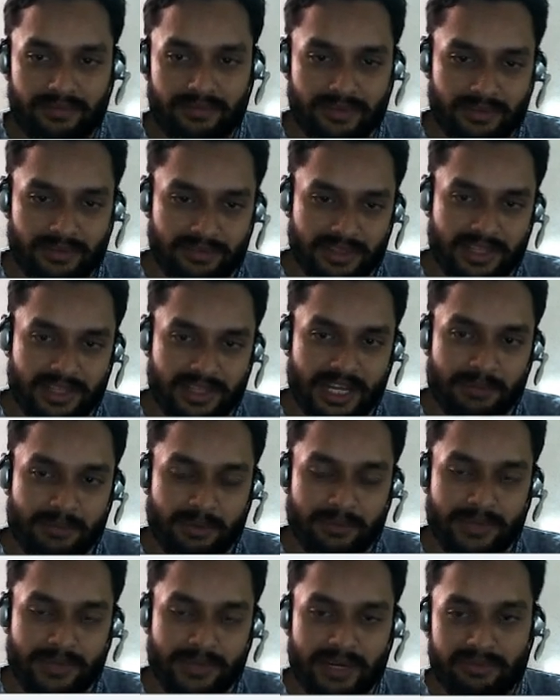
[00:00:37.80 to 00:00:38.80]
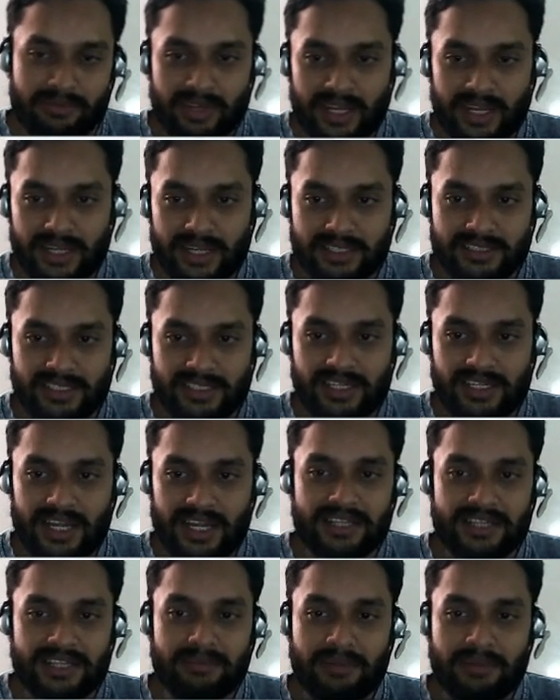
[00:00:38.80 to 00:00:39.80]
With the help of that we can easily add
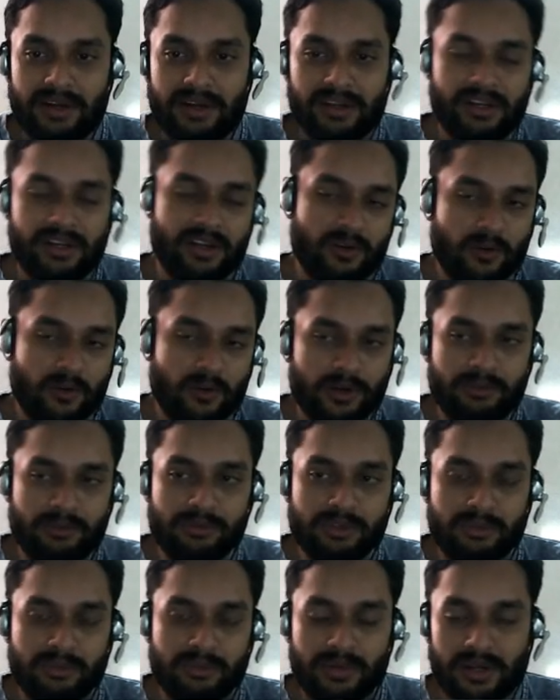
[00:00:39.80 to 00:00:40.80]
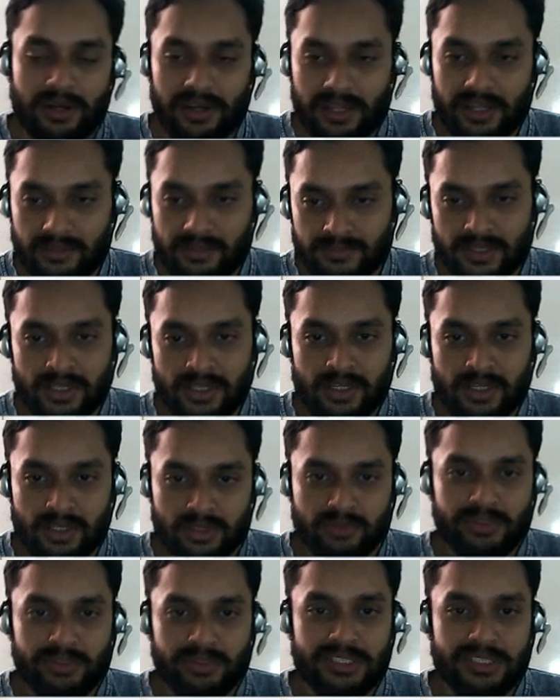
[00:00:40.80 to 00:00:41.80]
the material or remove the material.
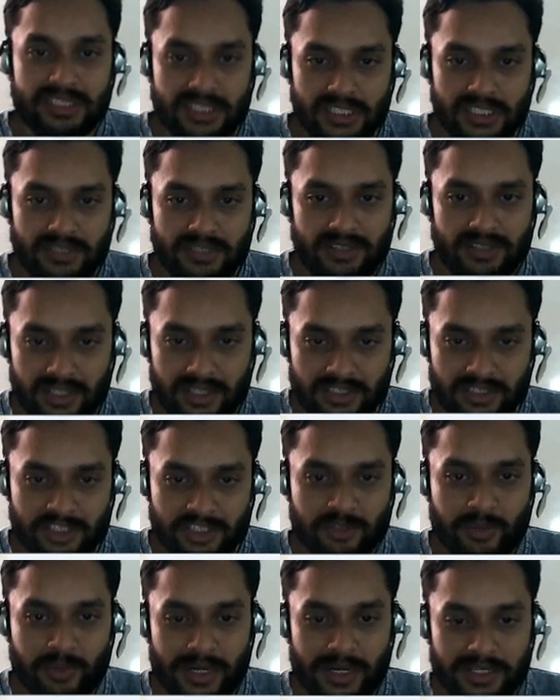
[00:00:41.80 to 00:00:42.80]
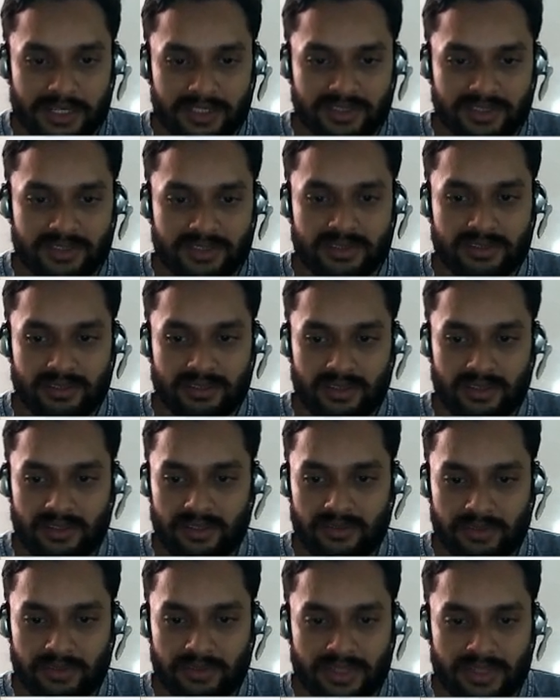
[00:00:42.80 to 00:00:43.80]
So we'll see this practice
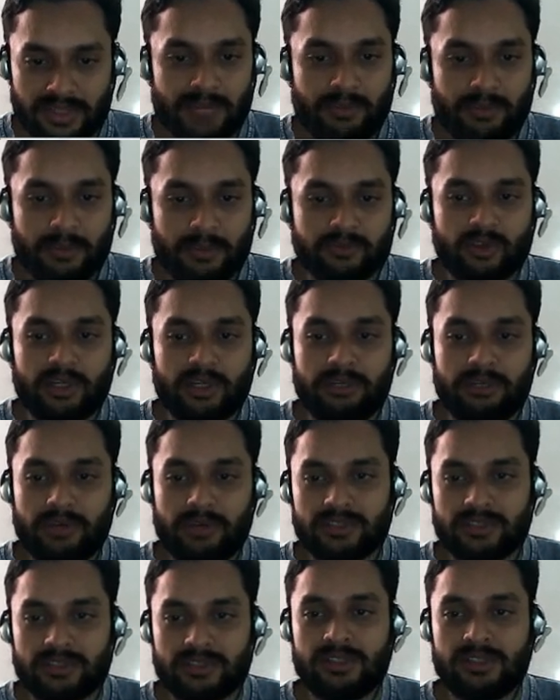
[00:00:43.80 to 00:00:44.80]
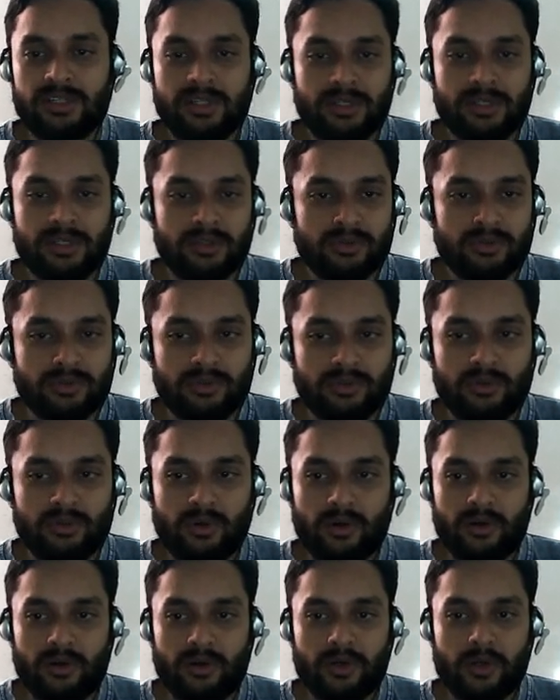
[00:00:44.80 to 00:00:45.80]
with the help of Solidworks.
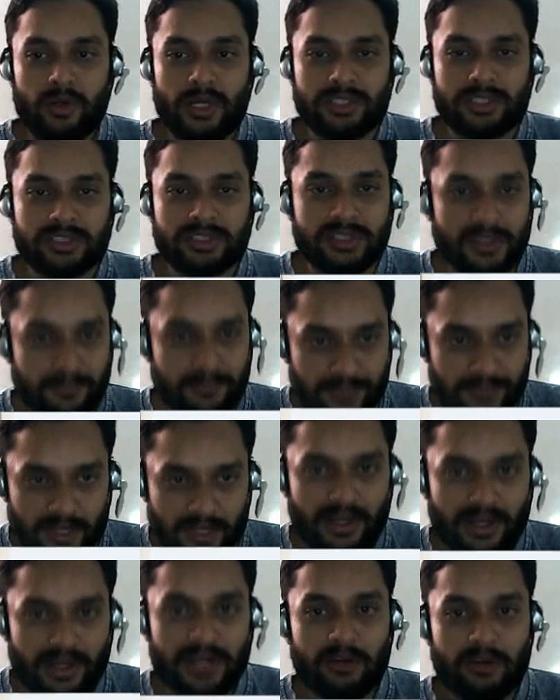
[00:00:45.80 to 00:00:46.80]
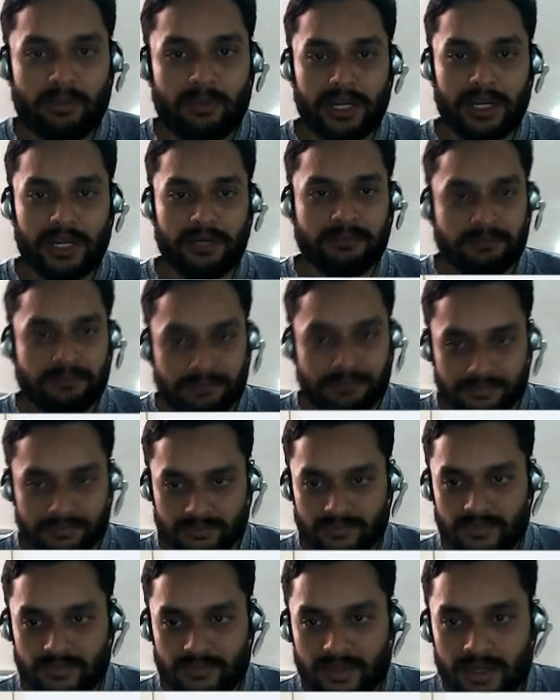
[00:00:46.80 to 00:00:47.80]
So let's try to make it.
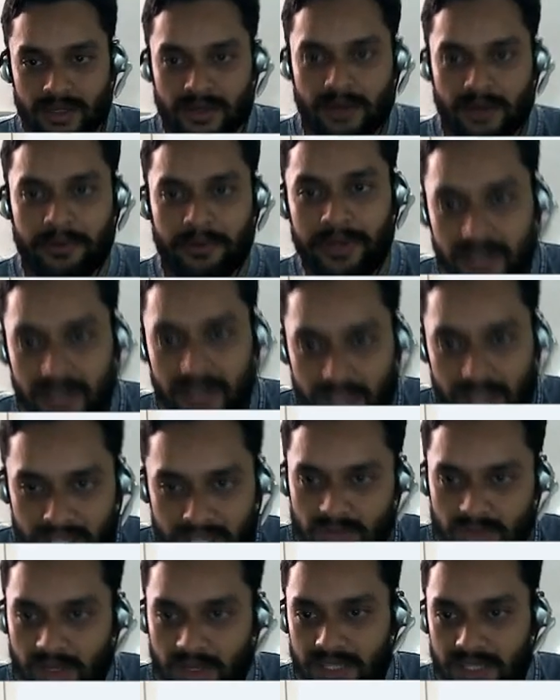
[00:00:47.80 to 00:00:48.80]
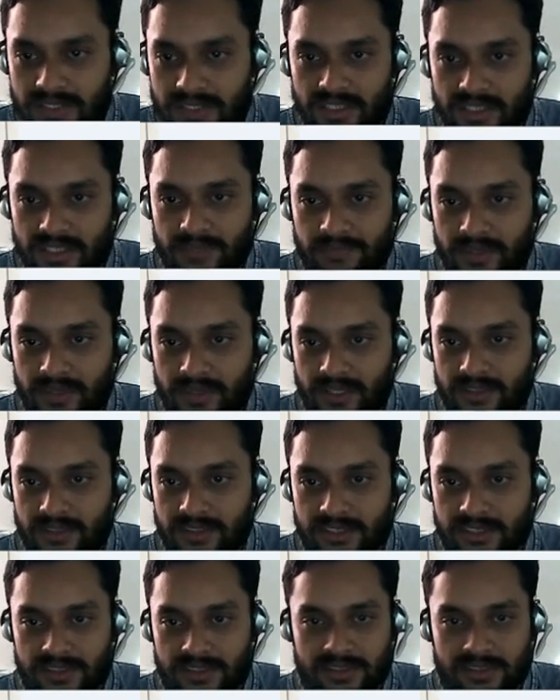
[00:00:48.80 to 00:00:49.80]
Now here, as you can see, this
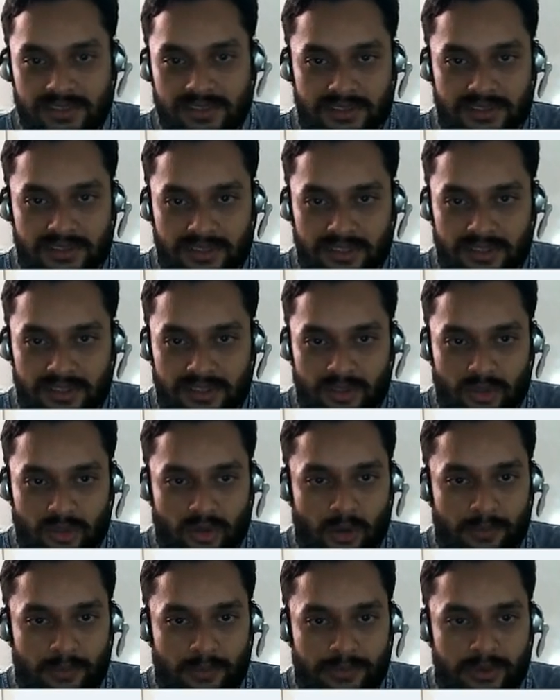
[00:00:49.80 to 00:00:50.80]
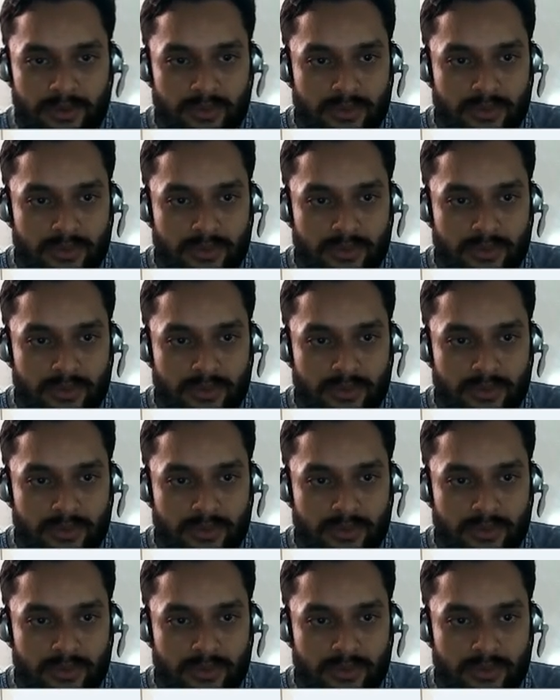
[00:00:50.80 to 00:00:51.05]
is the top view,